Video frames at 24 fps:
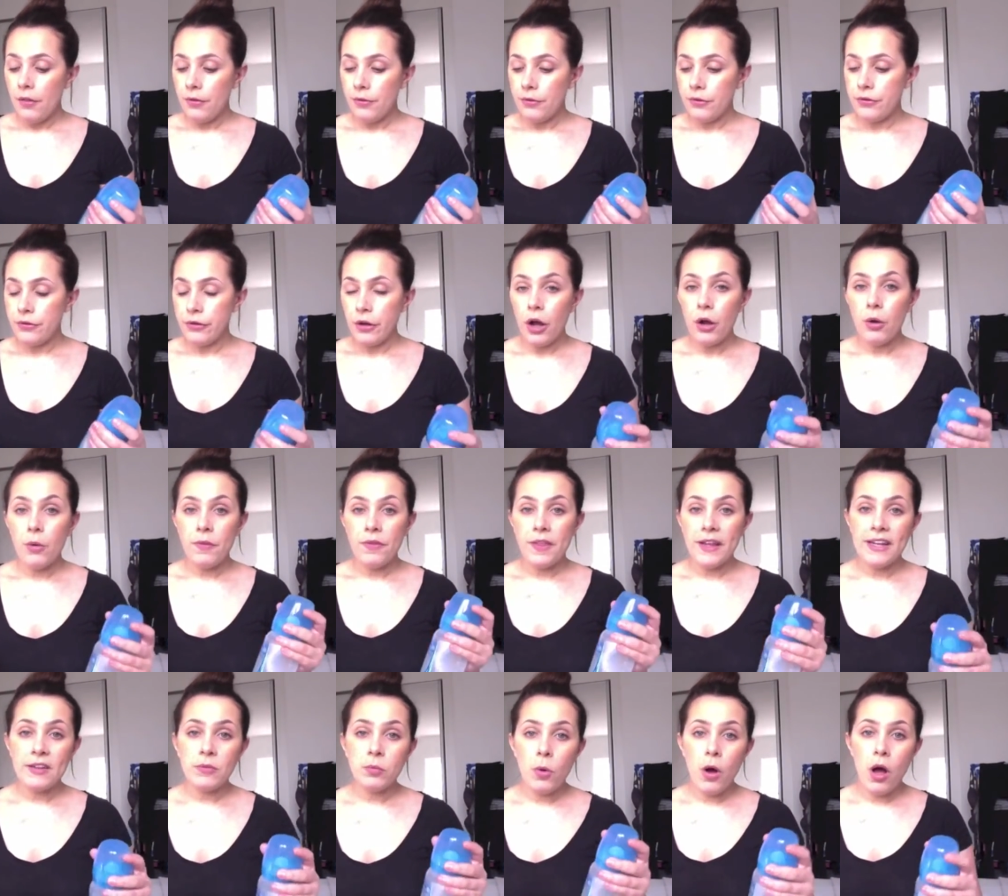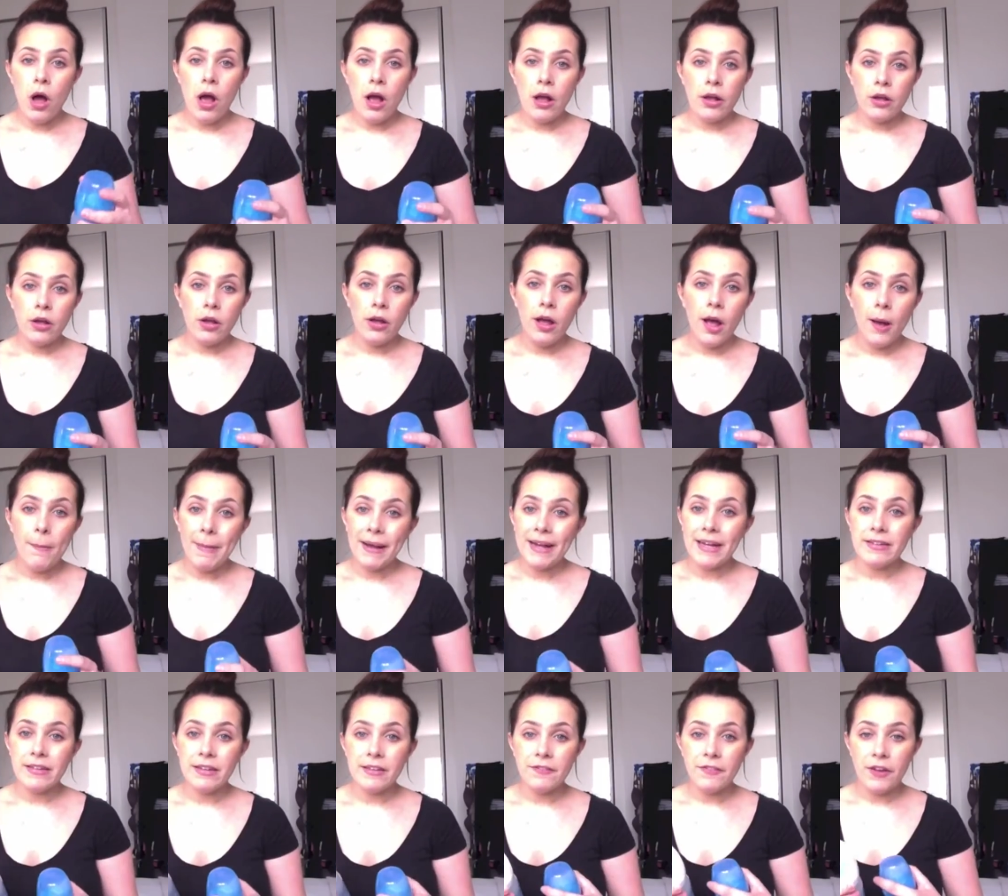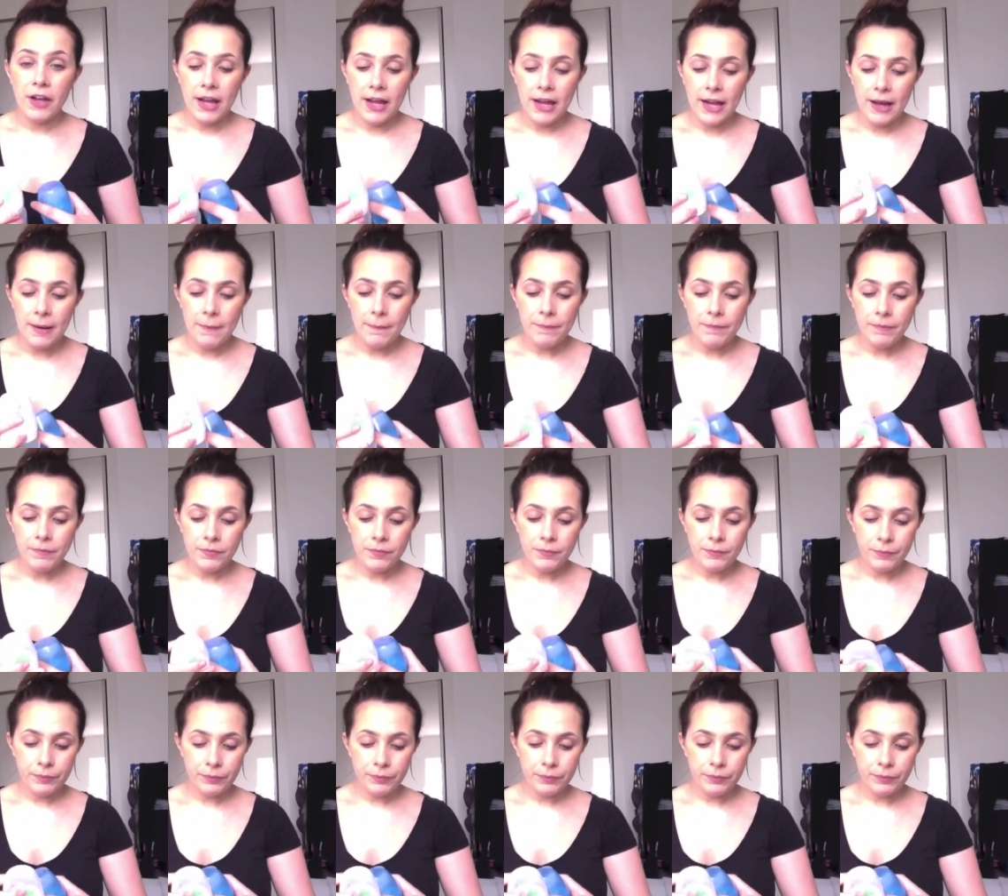so these work amazing for him.